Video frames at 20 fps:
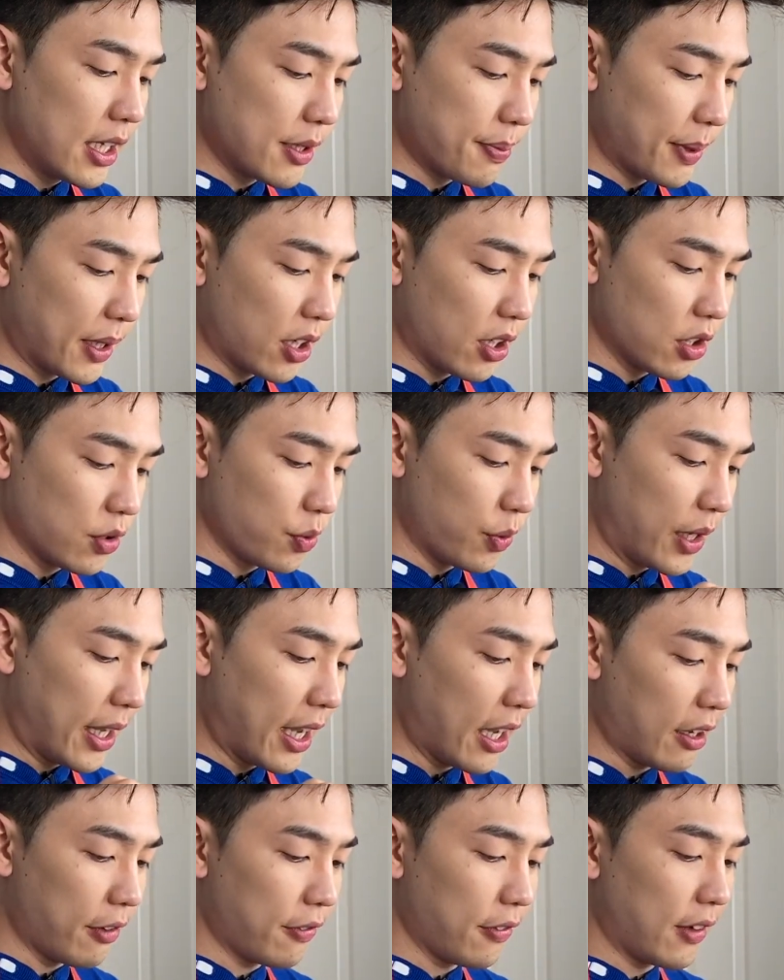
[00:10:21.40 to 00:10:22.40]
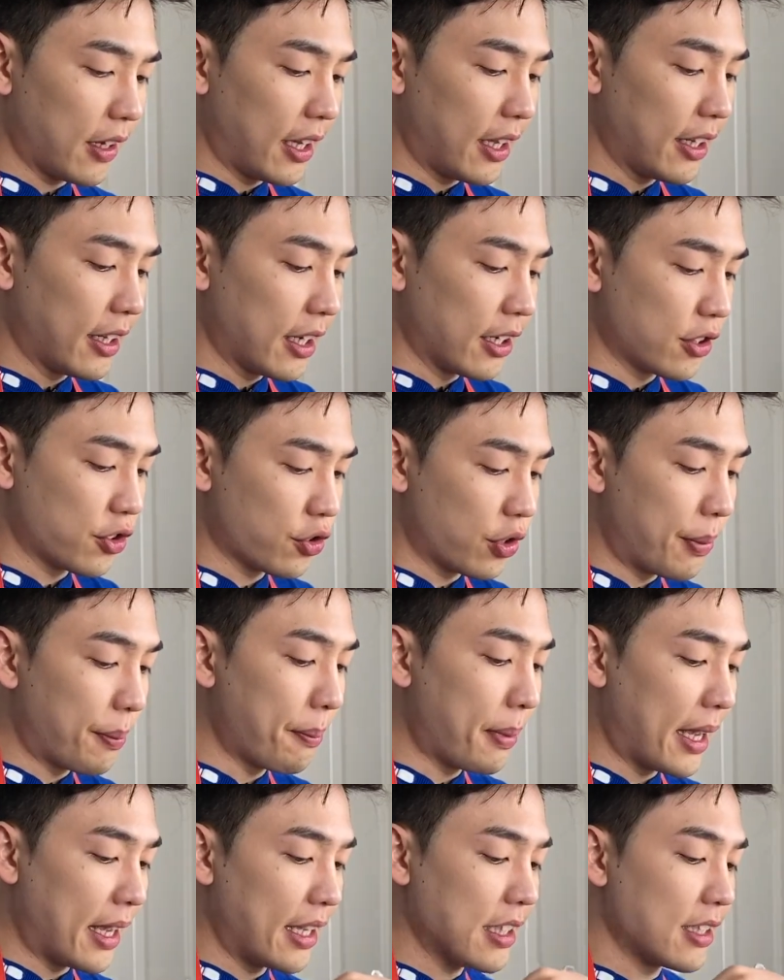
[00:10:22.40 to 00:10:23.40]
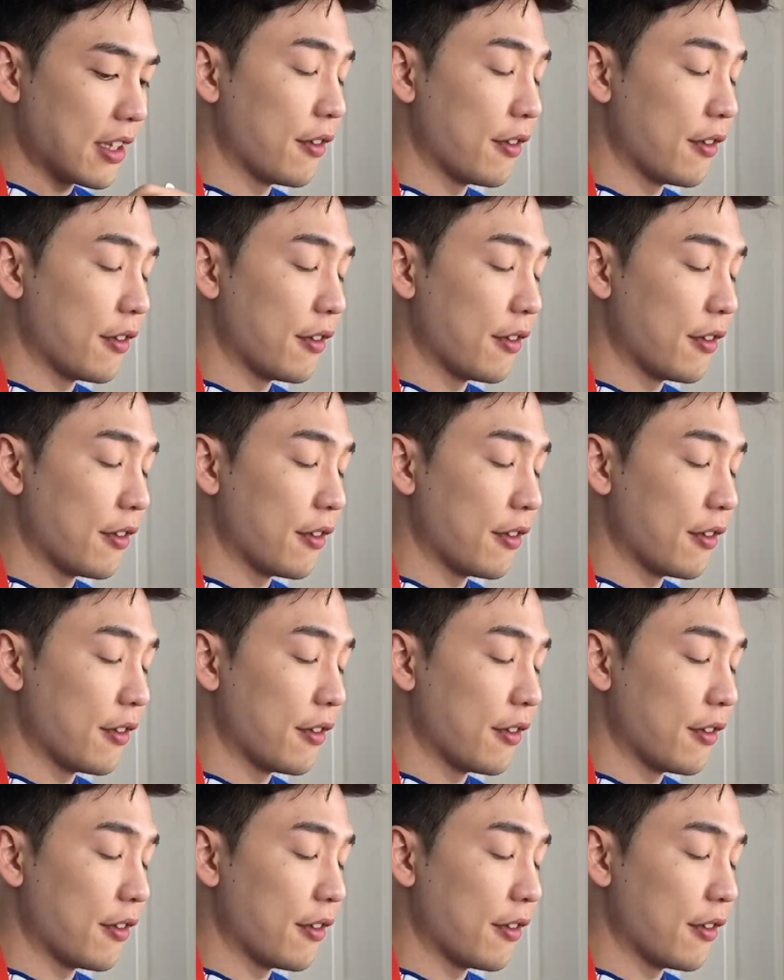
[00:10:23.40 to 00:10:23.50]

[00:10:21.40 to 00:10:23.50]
because we have like a shrimp paste and